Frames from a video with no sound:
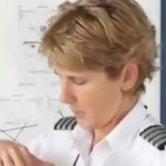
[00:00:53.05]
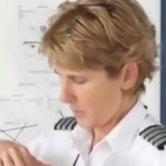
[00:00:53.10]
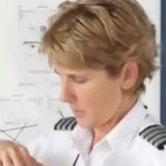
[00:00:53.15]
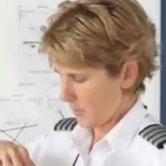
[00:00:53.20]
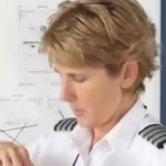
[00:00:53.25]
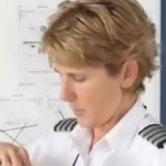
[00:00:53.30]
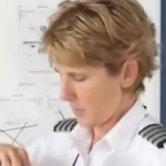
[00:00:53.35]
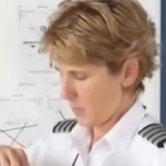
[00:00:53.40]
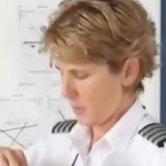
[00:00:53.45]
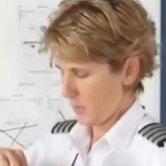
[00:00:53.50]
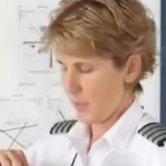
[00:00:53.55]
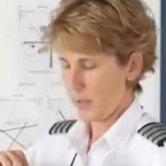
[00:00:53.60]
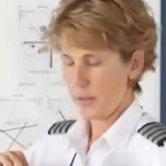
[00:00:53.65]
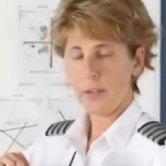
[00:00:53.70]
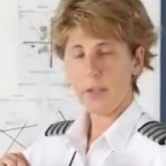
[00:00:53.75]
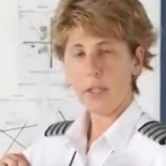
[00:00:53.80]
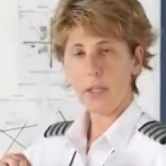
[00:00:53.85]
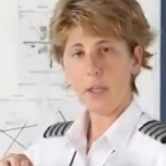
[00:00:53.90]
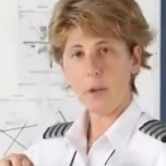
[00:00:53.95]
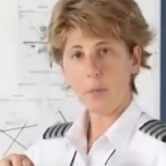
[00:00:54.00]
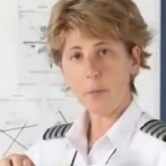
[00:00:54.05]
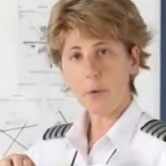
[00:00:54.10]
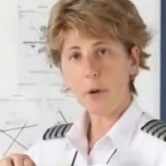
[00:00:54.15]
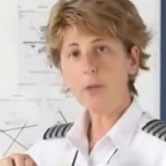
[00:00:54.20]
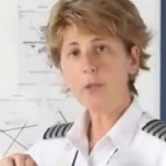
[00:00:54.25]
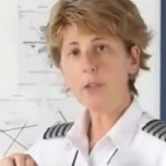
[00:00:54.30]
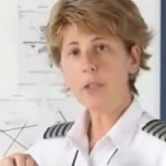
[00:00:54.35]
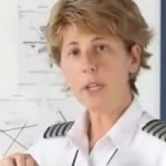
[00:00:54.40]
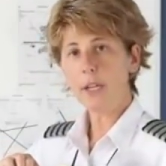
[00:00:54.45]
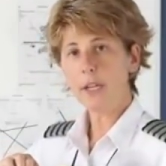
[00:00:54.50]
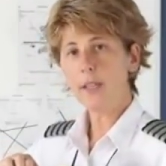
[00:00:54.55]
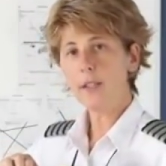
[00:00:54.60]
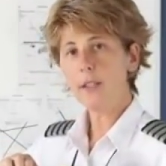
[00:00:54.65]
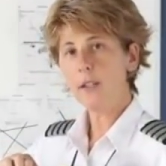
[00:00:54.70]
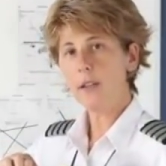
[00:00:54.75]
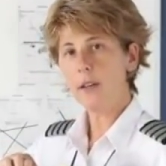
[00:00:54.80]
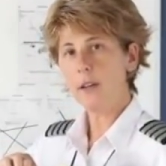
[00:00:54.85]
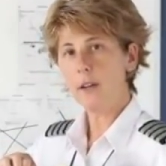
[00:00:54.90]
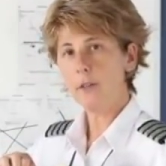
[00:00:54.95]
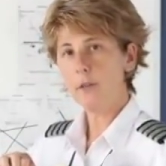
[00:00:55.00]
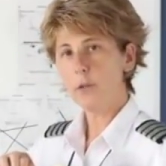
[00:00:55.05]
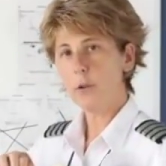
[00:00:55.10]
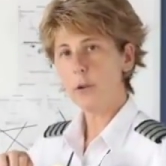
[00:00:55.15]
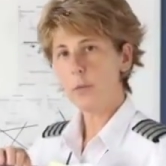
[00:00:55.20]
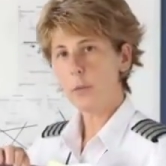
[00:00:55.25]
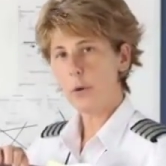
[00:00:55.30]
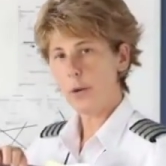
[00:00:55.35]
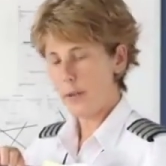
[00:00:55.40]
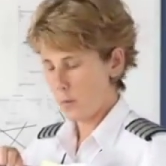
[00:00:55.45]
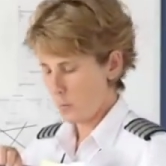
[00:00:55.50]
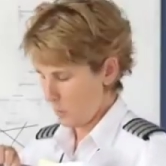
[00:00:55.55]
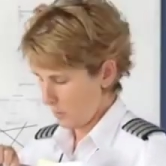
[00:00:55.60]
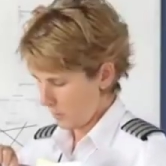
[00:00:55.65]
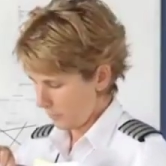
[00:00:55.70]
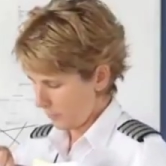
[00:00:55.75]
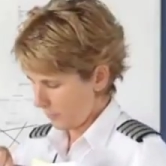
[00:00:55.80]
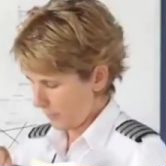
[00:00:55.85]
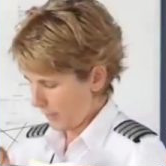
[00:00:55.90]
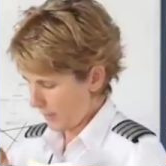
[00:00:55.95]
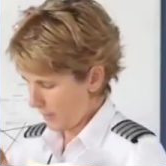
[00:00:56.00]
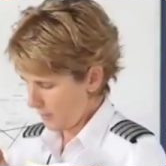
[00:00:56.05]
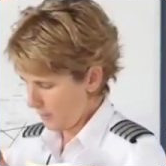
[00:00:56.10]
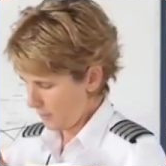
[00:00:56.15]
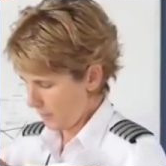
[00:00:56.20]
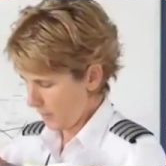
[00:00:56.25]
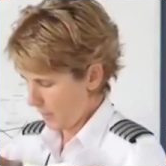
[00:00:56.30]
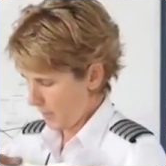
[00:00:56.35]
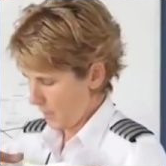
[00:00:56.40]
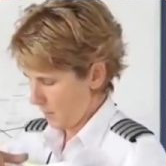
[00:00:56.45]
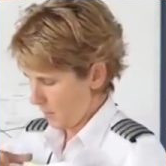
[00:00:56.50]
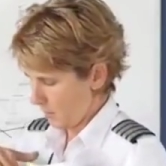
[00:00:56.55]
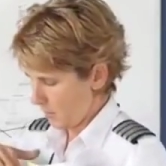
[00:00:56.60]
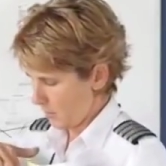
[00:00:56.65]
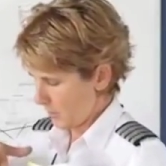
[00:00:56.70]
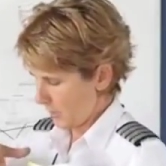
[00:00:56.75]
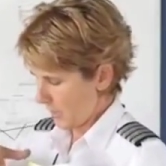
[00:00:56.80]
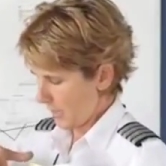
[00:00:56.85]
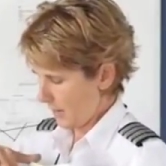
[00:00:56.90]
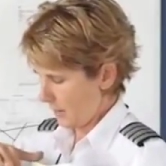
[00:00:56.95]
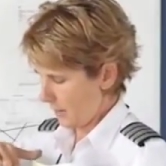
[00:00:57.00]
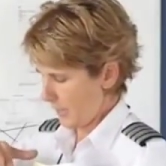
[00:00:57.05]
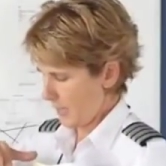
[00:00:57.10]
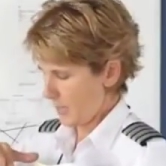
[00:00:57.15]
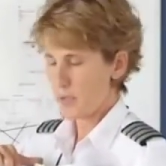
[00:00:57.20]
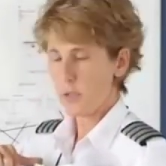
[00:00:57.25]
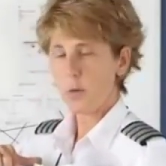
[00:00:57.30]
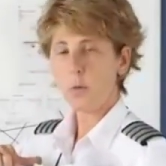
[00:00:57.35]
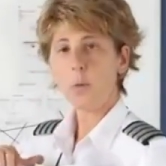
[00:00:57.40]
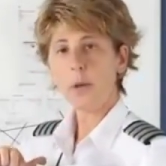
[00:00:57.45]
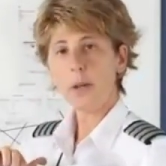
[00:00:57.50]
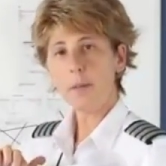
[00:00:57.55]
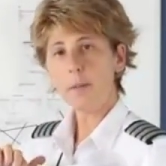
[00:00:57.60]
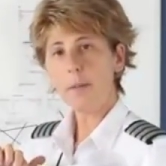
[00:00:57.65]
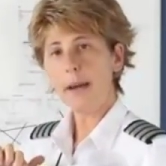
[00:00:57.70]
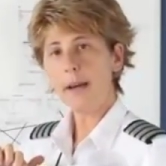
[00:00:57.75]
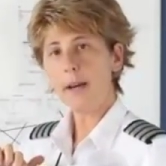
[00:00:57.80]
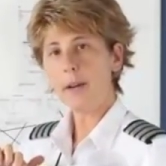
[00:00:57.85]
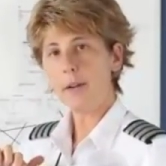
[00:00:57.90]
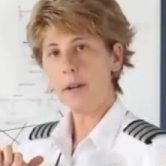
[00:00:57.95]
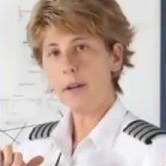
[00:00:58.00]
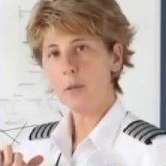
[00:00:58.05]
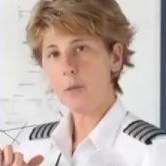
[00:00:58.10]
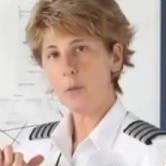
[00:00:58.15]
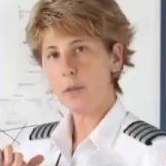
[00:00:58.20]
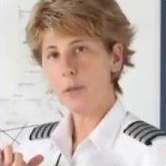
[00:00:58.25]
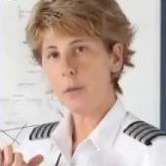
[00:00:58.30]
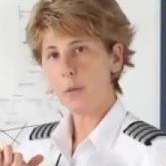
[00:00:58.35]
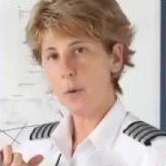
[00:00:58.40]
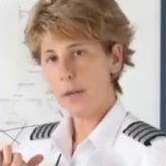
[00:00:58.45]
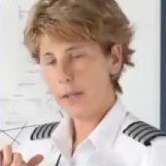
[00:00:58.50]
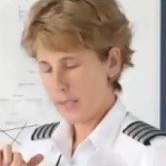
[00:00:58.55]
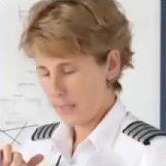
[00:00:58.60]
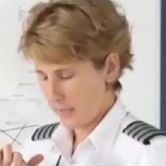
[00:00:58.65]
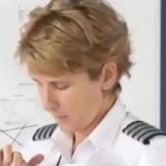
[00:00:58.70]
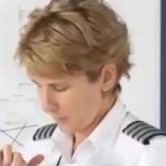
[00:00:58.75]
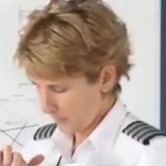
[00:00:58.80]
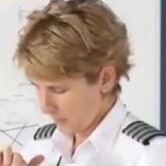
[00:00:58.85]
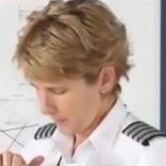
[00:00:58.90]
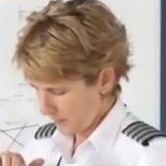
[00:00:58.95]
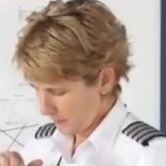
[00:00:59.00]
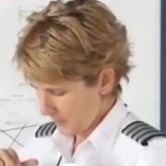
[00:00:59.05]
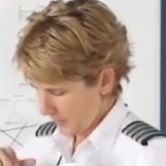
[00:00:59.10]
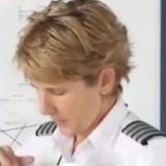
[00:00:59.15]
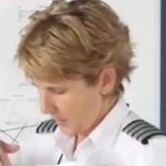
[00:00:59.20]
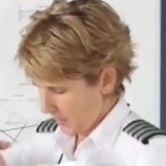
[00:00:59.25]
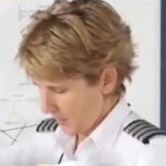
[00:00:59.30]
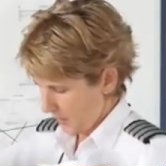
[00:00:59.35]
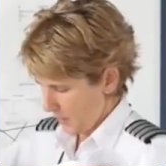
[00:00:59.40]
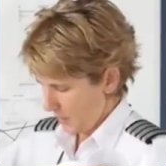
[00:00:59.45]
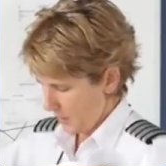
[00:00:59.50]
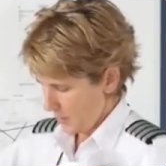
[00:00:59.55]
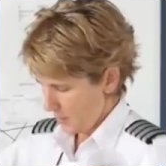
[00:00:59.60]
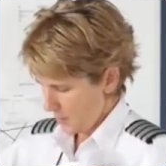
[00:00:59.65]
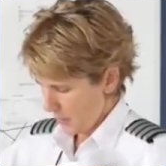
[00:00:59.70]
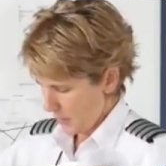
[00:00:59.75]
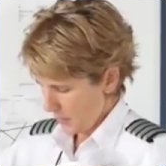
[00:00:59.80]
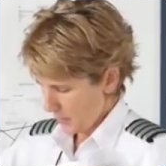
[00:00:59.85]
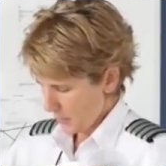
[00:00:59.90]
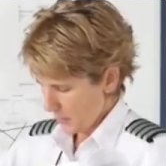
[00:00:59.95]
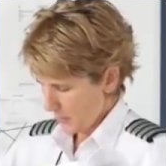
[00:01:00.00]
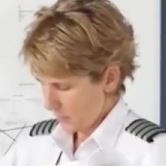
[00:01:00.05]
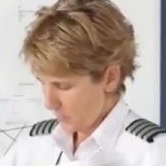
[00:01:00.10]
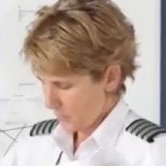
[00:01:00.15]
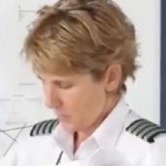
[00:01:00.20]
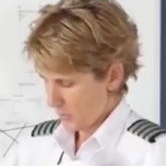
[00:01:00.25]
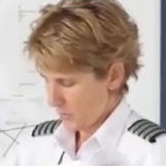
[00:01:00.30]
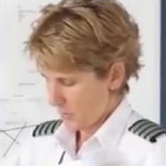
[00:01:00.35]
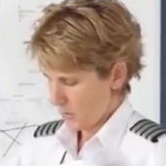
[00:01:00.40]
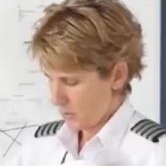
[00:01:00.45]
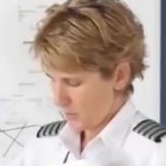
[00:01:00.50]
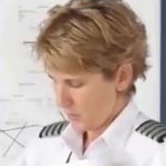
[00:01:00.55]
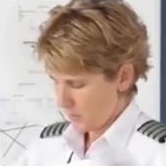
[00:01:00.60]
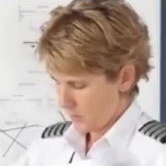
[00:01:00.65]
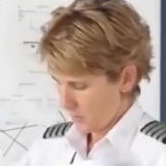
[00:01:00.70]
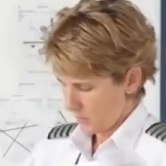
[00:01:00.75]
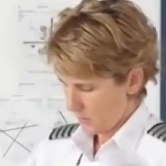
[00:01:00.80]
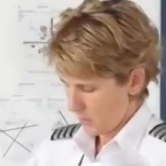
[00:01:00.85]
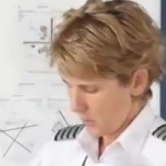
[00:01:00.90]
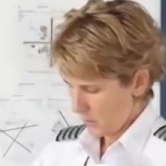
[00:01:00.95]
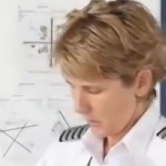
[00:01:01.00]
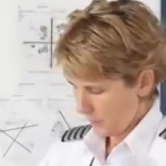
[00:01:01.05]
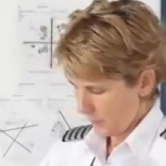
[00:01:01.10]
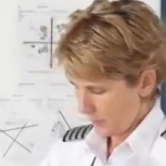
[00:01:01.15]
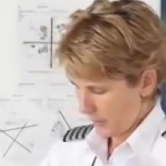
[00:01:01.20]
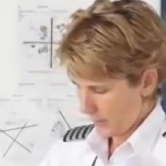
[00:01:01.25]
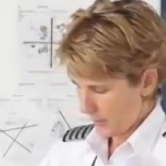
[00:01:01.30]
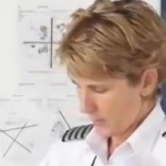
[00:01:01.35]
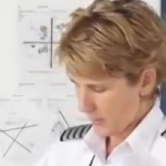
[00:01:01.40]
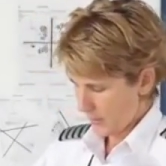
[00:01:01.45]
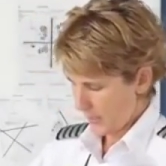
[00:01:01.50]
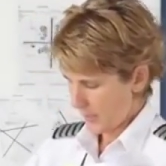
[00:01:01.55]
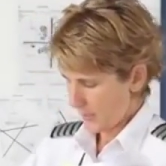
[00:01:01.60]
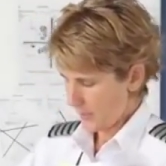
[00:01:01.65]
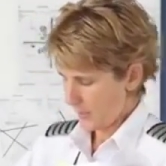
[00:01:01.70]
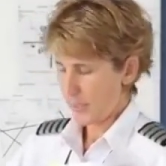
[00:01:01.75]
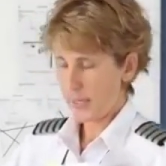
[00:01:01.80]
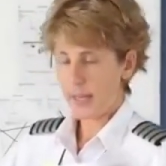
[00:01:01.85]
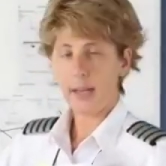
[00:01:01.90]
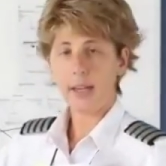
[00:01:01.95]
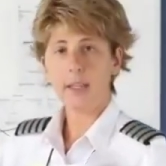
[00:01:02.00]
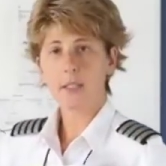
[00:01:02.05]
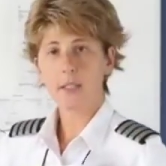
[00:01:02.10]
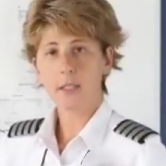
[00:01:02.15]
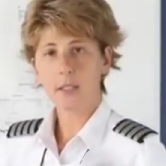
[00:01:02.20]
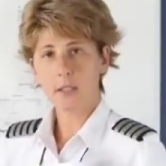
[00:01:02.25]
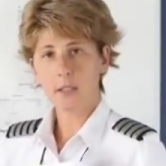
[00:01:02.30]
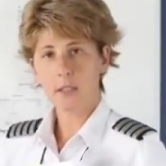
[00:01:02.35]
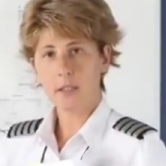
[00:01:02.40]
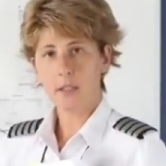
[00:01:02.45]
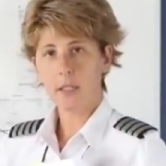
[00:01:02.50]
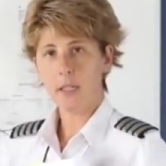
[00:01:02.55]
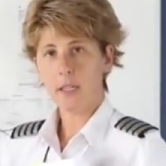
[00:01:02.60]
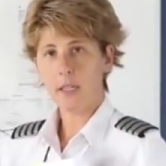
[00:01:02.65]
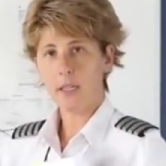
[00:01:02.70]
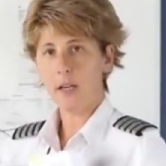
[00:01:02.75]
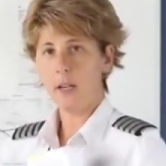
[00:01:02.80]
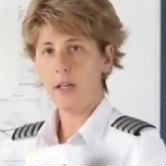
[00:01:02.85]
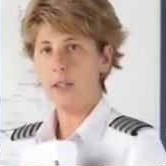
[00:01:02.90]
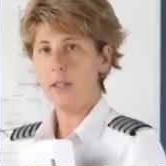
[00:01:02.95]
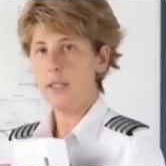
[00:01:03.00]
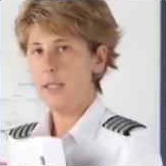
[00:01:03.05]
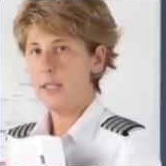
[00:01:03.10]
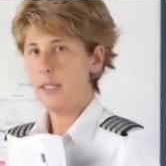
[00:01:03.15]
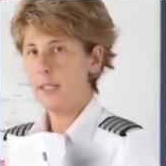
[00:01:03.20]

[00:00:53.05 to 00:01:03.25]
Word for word: says that you're at the approach end of runway one five, but you see how it has the red background with the white lettering? Um, also, it's, uh, you could find a sign that has the uh,